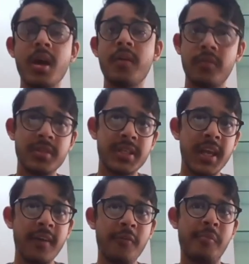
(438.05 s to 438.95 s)
For the
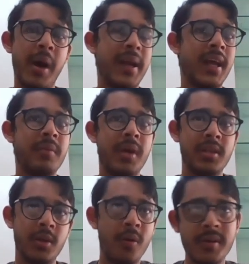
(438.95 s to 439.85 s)
sake of my time
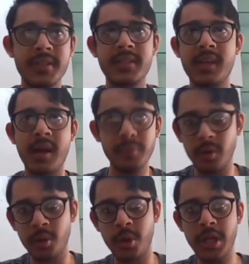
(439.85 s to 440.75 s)
and yours, I'm
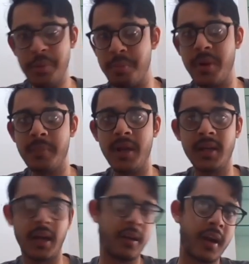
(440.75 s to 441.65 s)
not going to
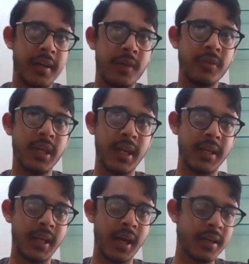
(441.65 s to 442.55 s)
implement and write down the
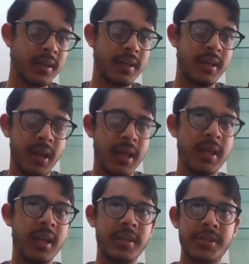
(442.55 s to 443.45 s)
entire tree
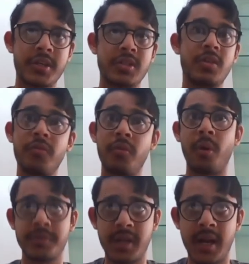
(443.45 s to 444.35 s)
data structure
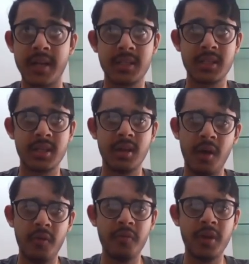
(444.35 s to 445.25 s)
from scratch.
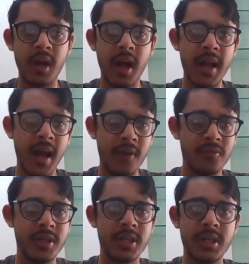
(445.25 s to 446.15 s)
However, I have
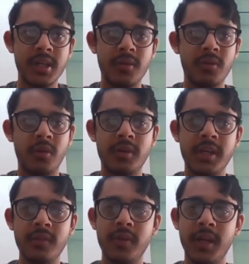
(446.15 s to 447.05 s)
written it down
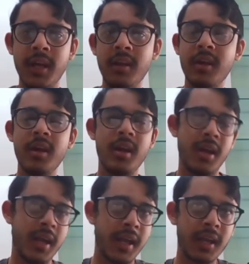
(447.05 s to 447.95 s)
already over here,
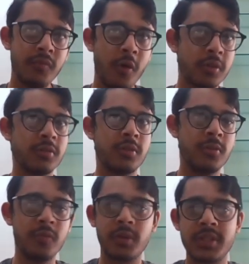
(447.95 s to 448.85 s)
and I can walk you
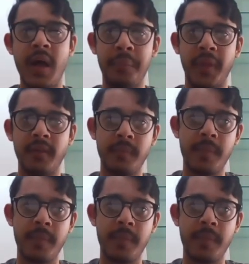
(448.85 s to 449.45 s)
through what's happening.